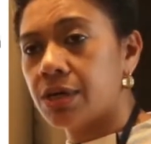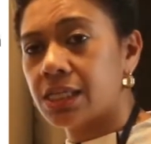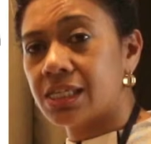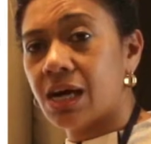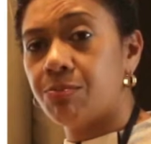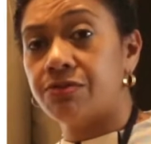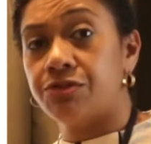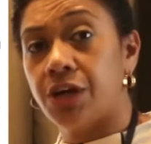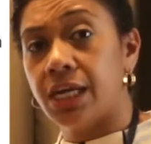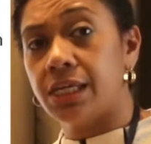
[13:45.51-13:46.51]
look at the type
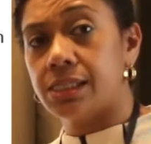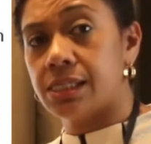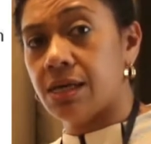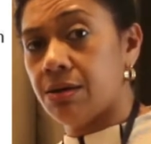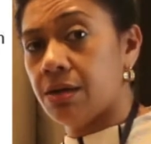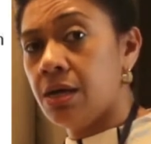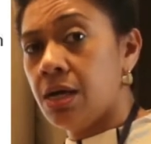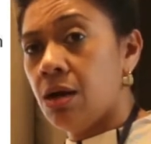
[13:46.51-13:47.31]
of trainers they're